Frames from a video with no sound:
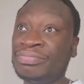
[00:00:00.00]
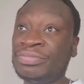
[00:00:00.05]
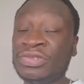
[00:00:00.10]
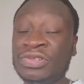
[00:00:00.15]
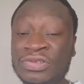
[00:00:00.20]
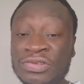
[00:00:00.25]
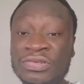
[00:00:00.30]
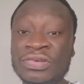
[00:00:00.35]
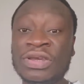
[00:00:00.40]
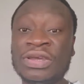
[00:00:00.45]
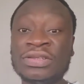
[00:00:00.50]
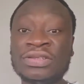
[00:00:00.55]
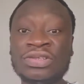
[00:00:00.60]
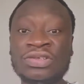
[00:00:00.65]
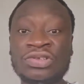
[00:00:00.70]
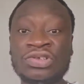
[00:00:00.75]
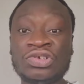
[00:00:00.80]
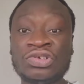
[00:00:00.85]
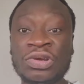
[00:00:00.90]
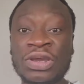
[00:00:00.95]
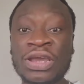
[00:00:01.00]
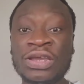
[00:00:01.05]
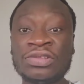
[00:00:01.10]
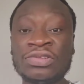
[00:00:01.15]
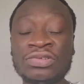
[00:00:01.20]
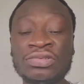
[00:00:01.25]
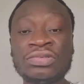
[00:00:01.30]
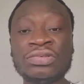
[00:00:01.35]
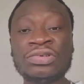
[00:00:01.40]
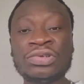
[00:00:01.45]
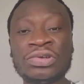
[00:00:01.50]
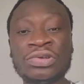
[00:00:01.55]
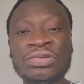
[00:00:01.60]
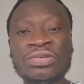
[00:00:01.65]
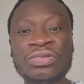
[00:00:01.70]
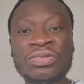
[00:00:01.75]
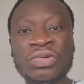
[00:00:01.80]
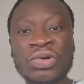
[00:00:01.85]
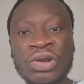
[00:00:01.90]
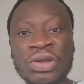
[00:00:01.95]
students try to
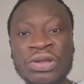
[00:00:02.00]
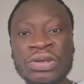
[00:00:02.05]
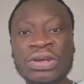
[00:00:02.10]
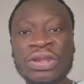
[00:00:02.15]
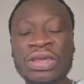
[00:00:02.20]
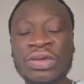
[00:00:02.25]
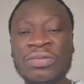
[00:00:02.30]
run